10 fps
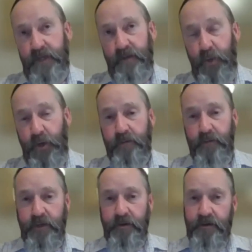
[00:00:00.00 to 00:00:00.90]

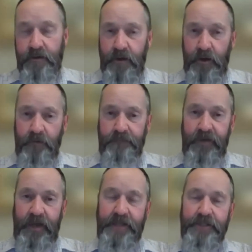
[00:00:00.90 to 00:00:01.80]
appointment of
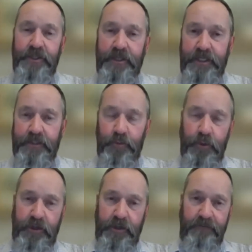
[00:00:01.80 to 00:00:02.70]
engineers
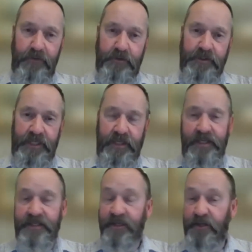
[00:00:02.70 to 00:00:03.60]
working for an undertaker is a
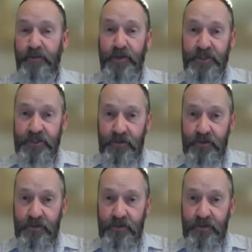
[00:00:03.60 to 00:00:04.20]
commercial